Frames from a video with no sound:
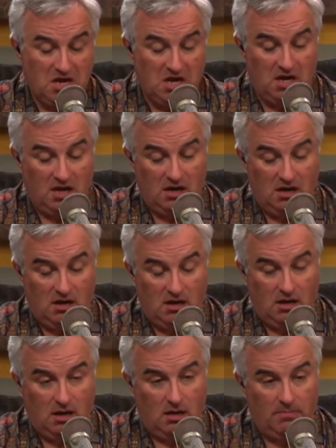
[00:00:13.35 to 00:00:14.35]

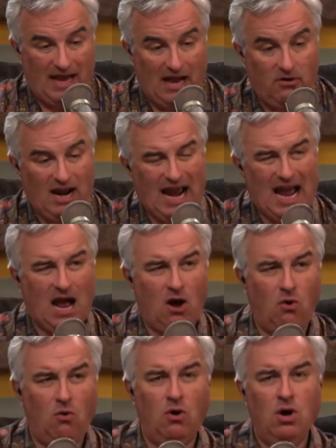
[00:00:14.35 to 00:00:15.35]
uh, about
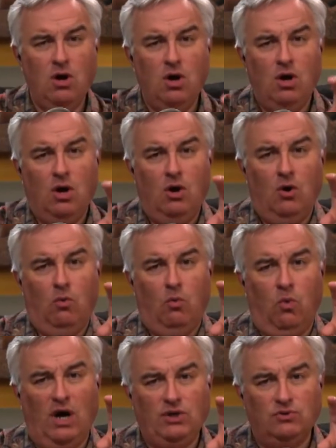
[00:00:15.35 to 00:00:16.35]
how
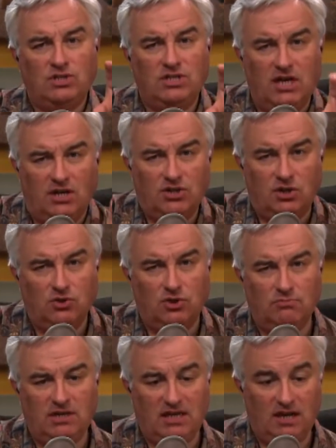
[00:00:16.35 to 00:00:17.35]
what you see on
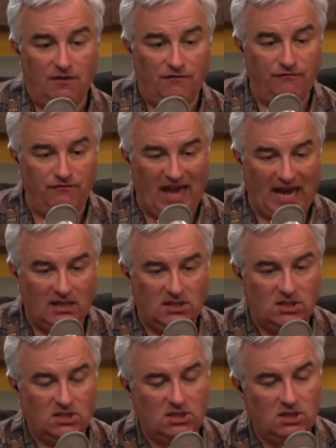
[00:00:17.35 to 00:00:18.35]
social media
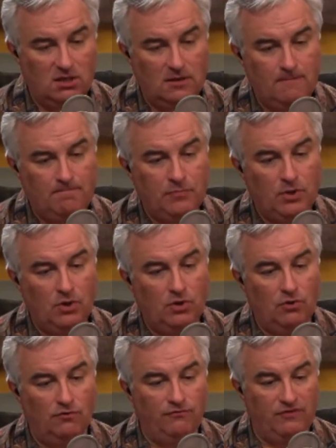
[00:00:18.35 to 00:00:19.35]
affects
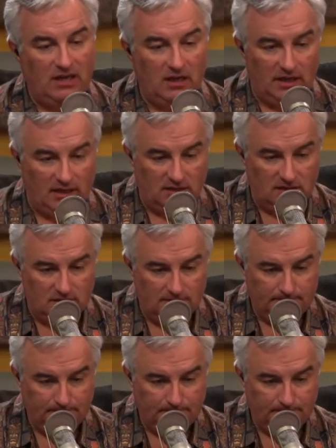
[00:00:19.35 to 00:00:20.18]
your feelings.